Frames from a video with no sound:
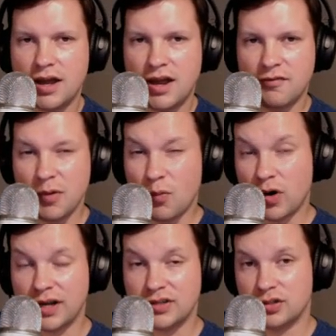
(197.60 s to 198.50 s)
I've been
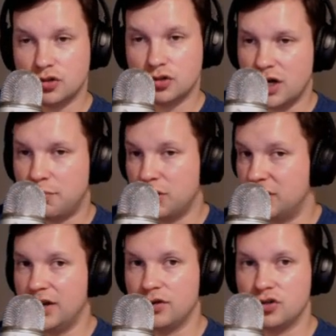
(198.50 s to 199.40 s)
wanting to try to put
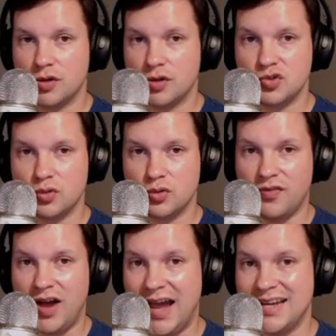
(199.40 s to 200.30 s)
together some sort of
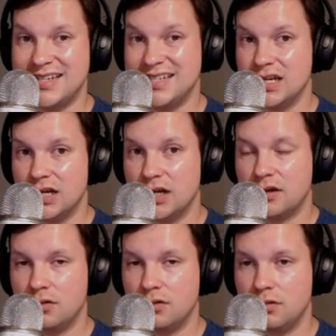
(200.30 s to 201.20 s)

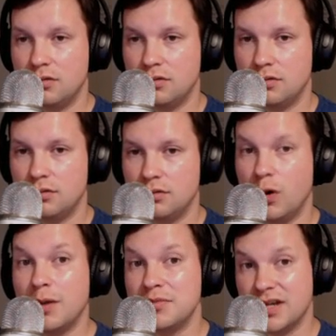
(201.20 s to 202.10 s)
idea
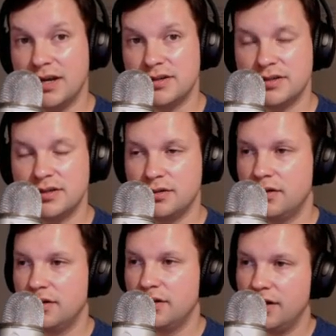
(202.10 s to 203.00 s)
website.
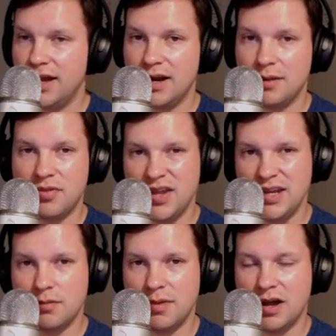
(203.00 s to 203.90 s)
And I'm
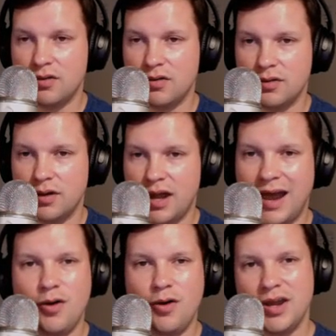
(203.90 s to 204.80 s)
thinking about
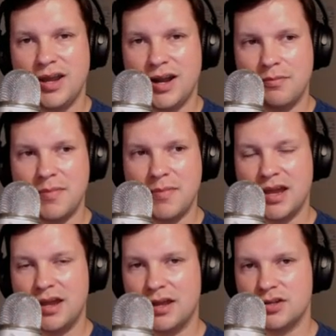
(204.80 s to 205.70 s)
how can I
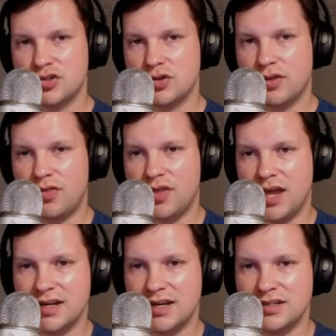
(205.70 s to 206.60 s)
make it so that the
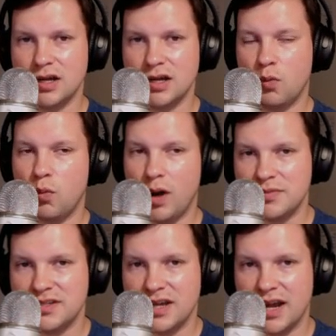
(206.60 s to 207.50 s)
idea
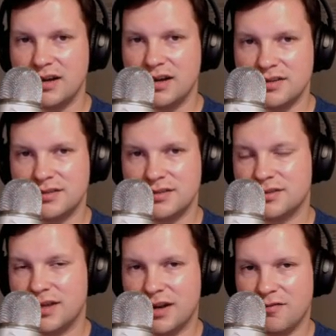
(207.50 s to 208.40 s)
website
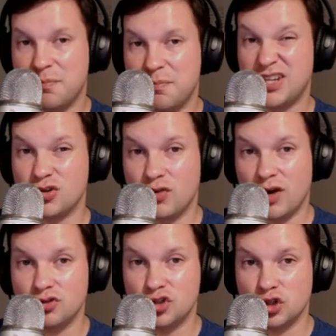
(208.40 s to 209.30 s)
is kind of based
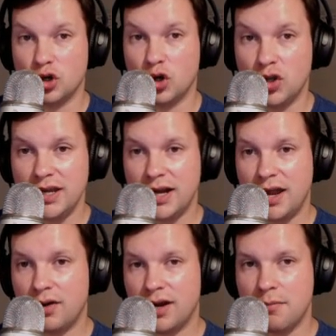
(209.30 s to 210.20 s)
around journaling, and
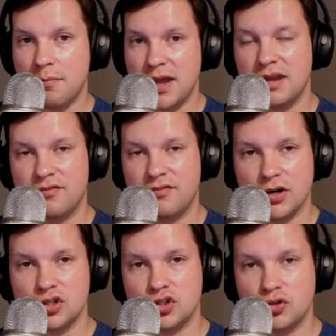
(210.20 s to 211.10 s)
how can I make it
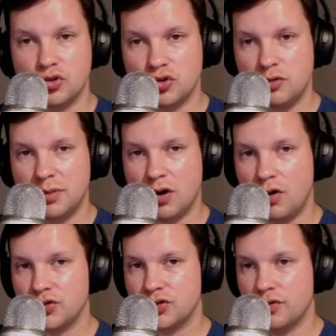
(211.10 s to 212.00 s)
very social, but
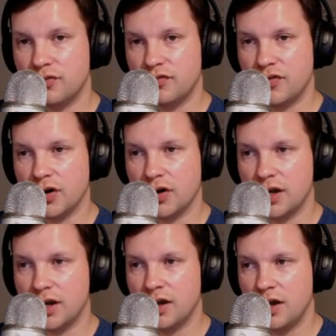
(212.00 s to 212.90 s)
also very